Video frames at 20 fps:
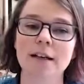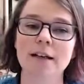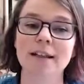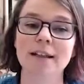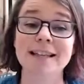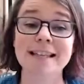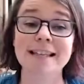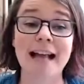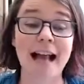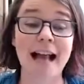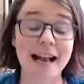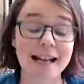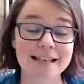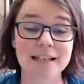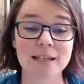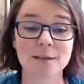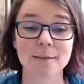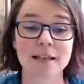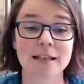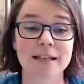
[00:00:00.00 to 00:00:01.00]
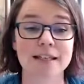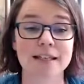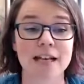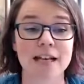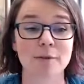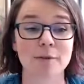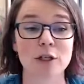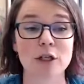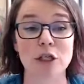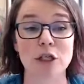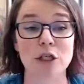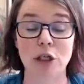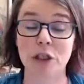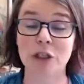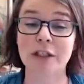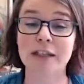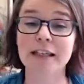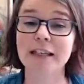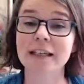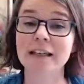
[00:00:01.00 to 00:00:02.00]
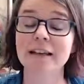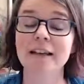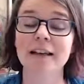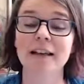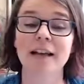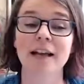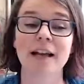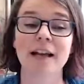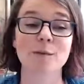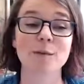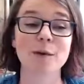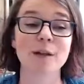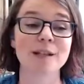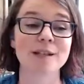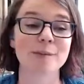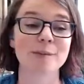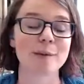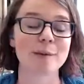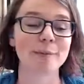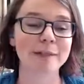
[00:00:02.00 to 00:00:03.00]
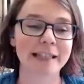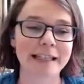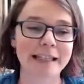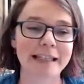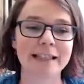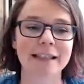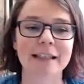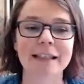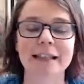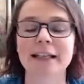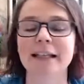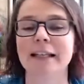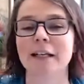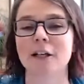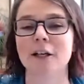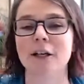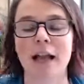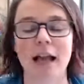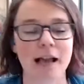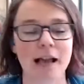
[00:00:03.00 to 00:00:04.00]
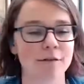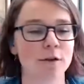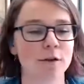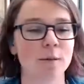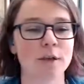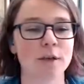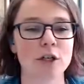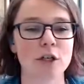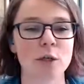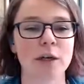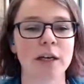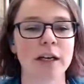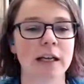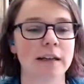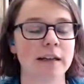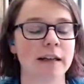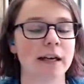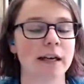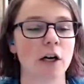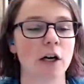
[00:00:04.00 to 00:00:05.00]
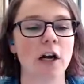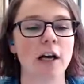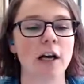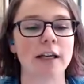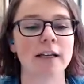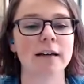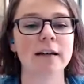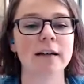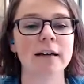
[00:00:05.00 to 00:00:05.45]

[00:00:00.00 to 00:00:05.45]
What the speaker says: This has to be established early, as well as be blatantly clear to everyone joining later on.